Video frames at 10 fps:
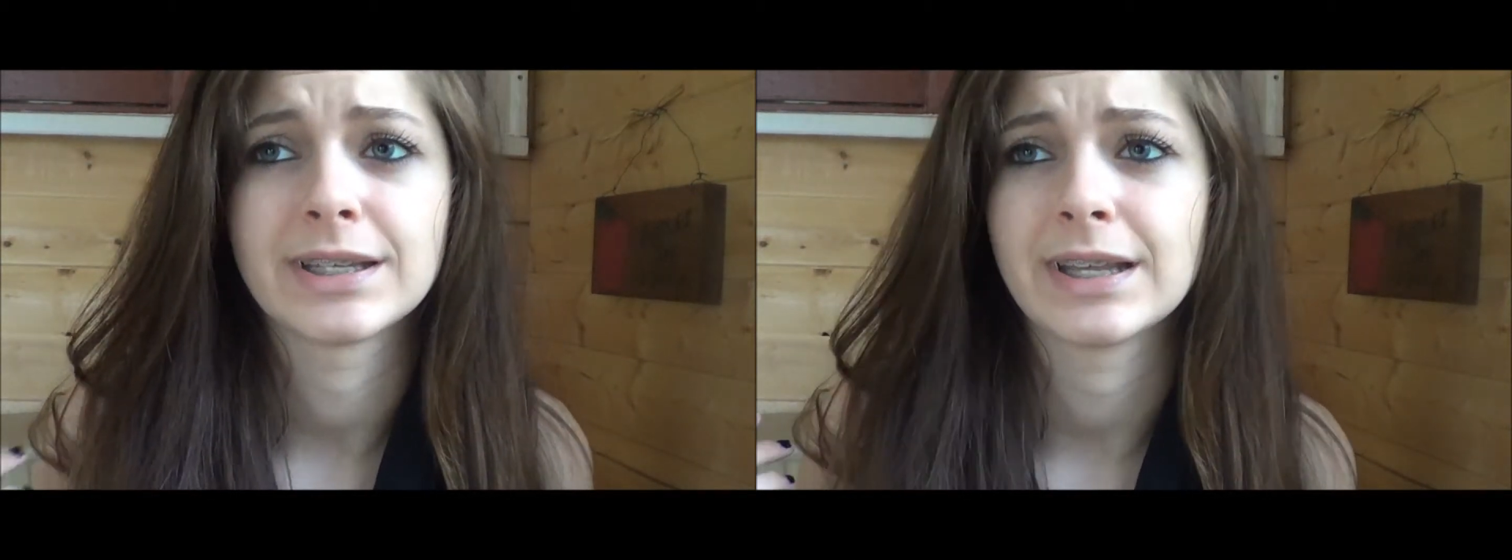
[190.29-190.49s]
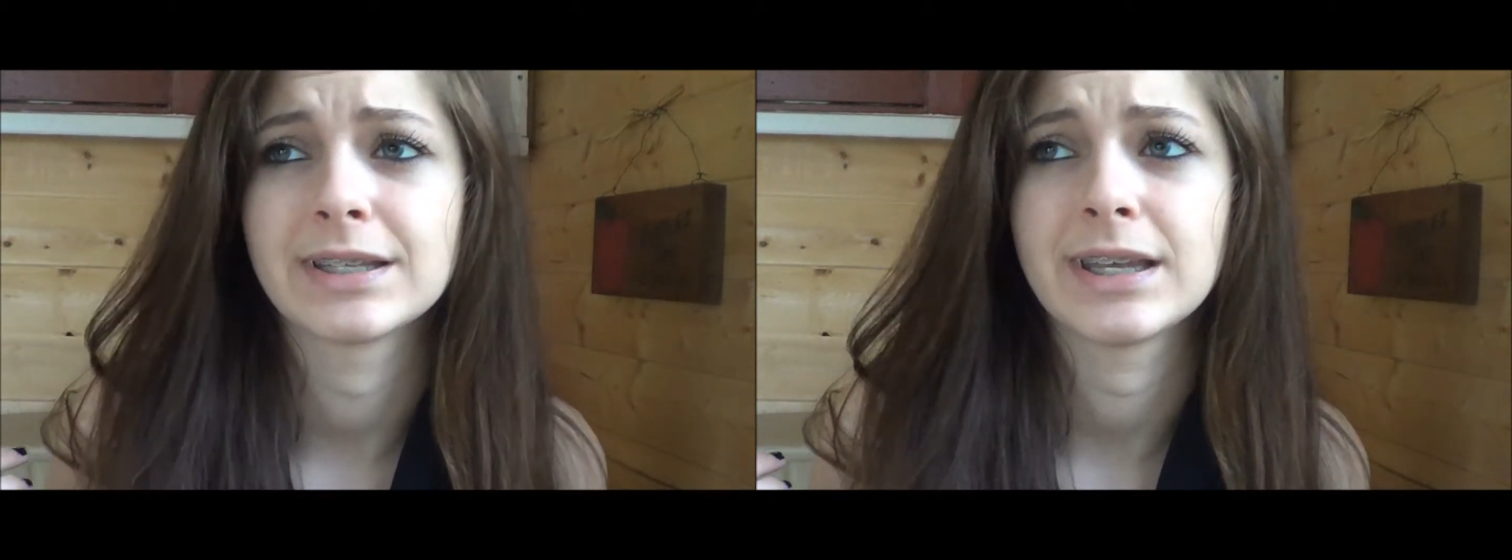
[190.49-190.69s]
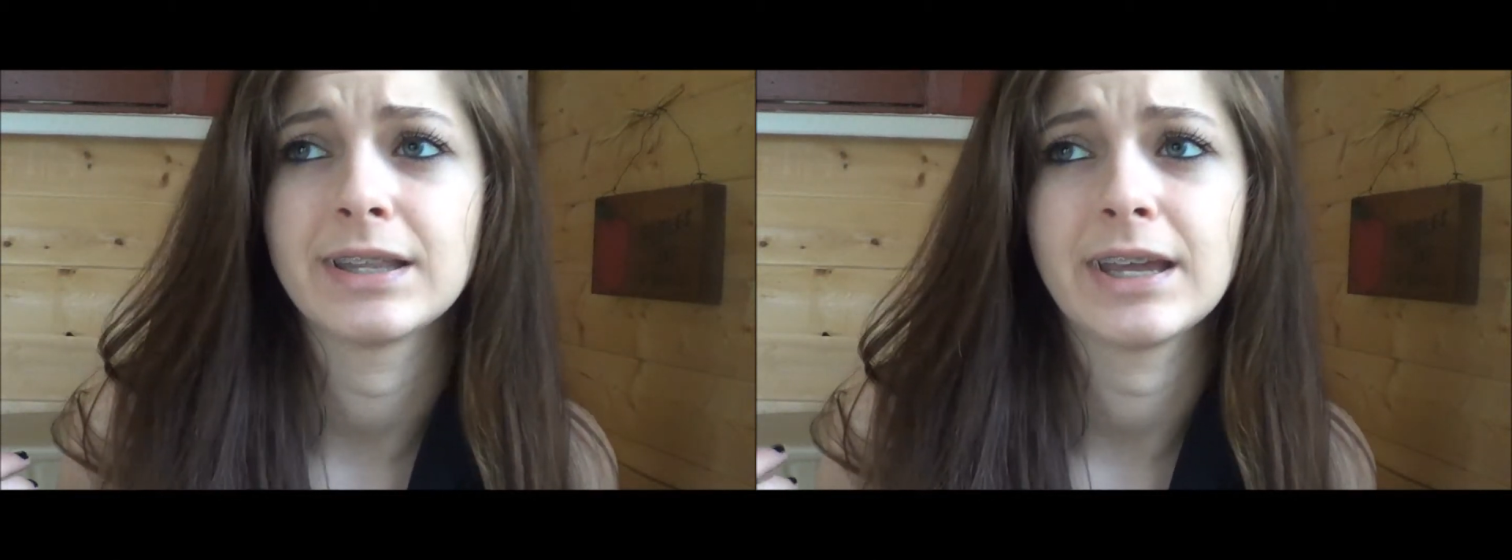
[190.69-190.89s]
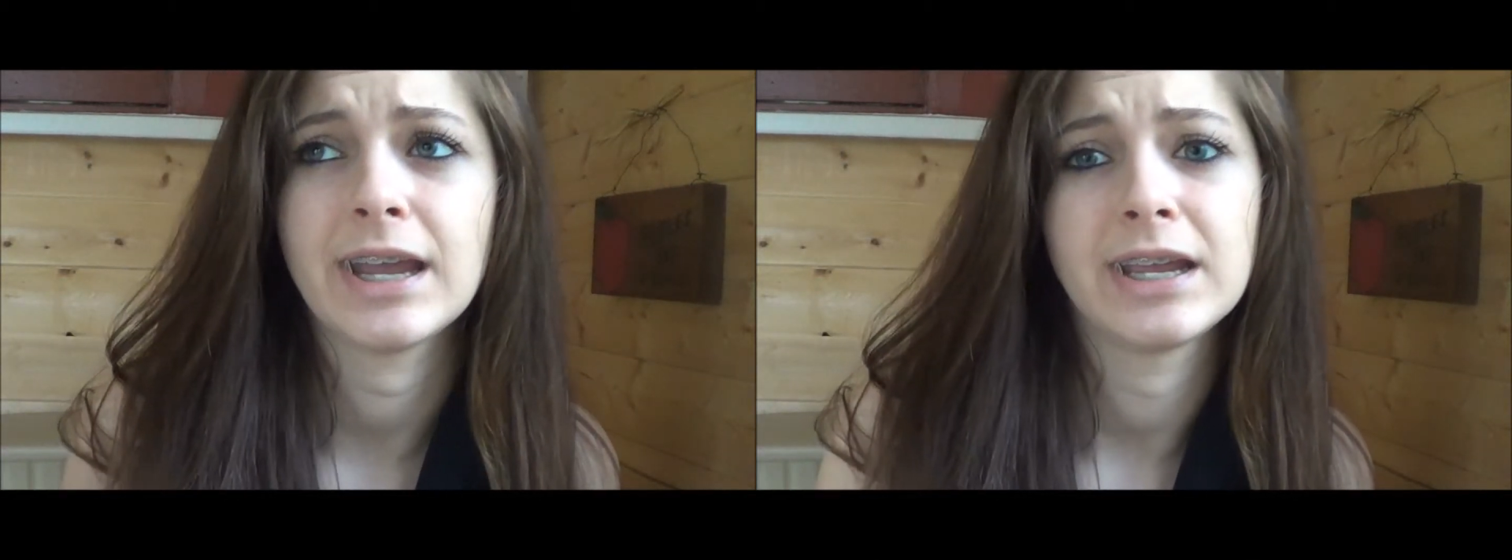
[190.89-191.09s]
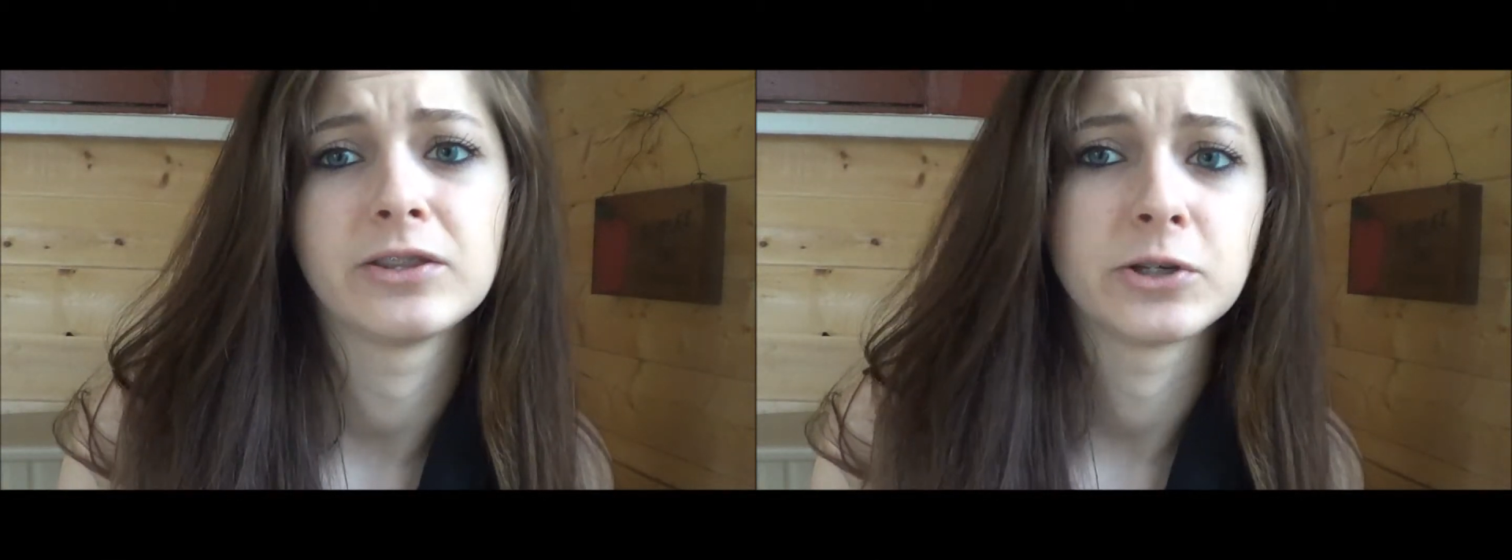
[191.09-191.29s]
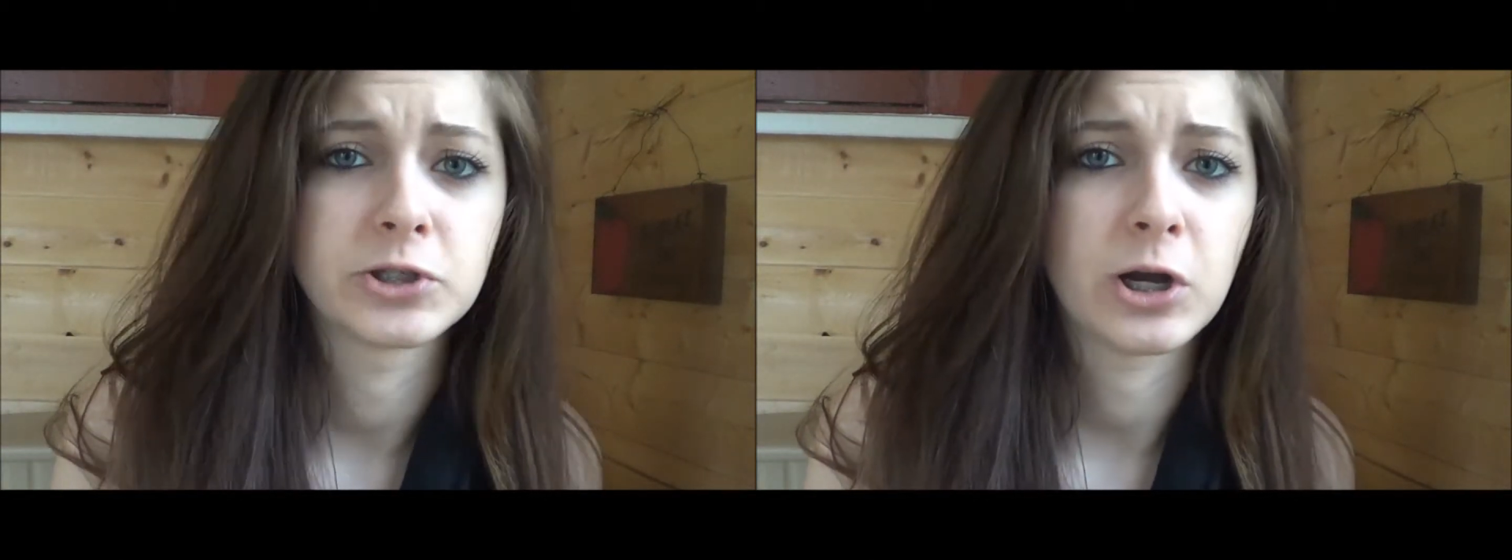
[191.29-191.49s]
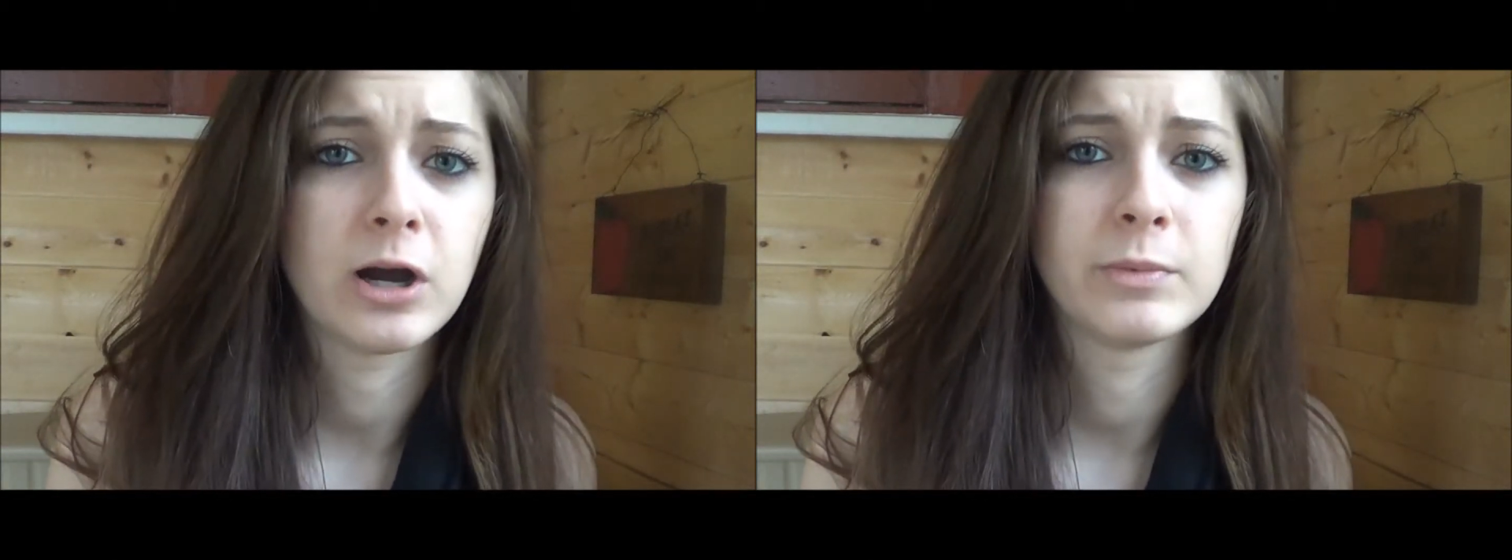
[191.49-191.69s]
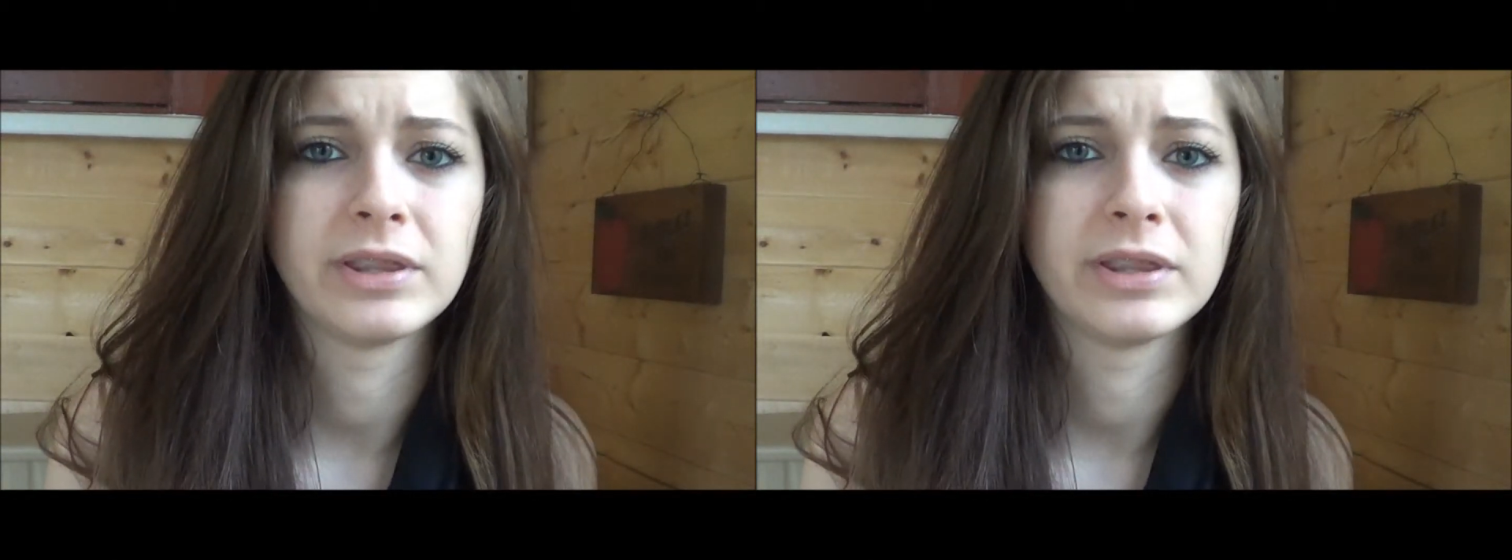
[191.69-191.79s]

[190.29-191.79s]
and they say they hate their job,